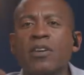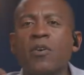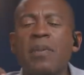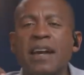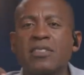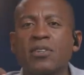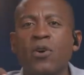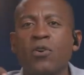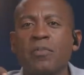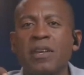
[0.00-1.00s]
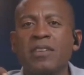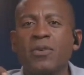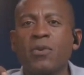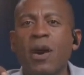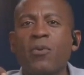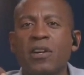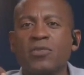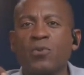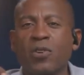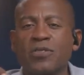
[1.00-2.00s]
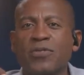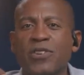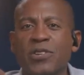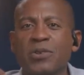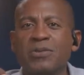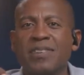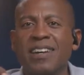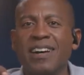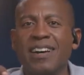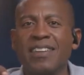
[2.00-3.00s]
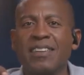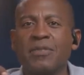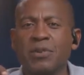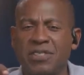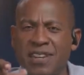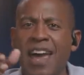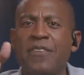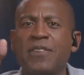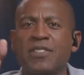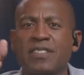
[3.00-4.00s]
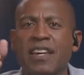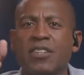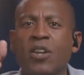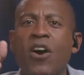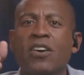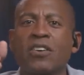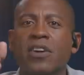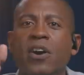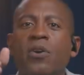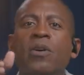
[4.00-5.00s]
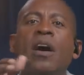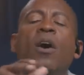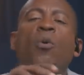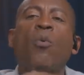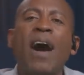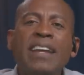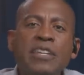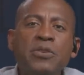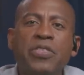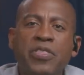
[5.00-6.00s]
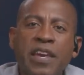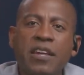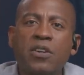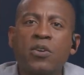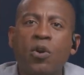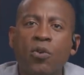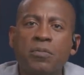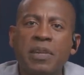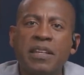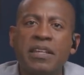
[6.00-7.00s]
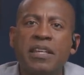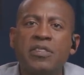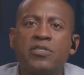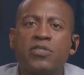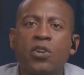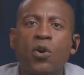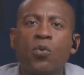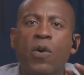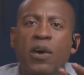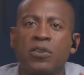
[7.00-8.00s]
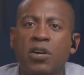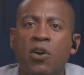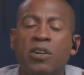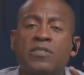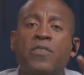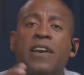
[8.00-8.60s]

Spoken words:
to go back to Goldman, where I once worked for you, which now feels like long ago. Why do you think Goldman is so well known? It's